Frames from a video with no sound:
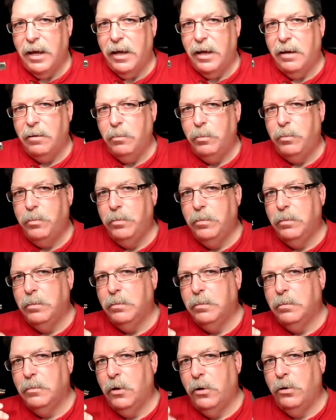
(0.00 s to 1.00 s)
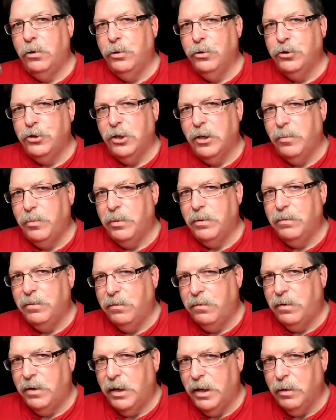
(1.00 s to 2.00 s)
had
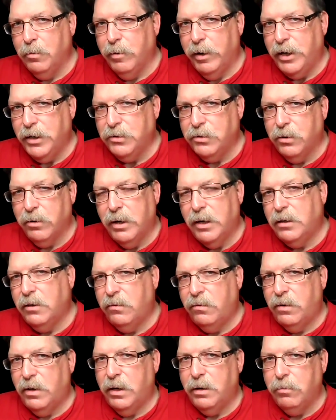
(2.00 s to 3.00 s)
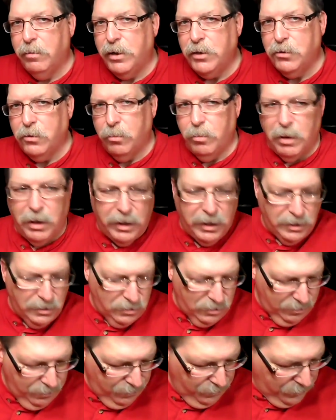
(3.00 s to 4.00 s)
ownership of the Valet razor and the Valet razor
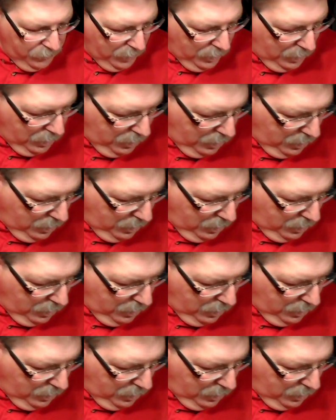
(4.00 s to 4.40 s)
blades